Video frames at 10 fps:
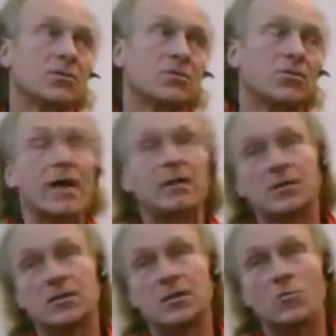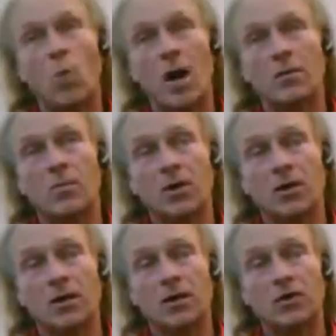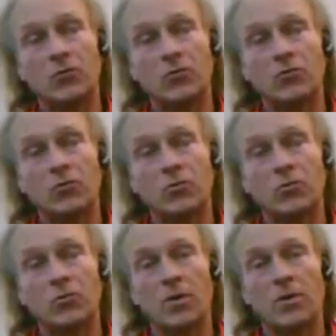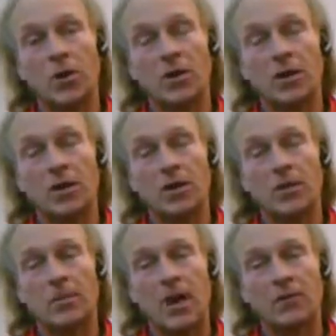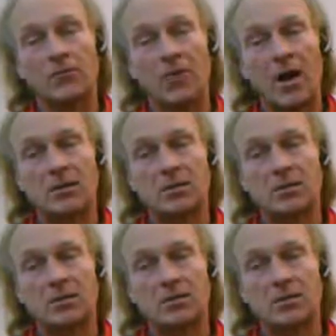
united in one body through the body and blood of Christ,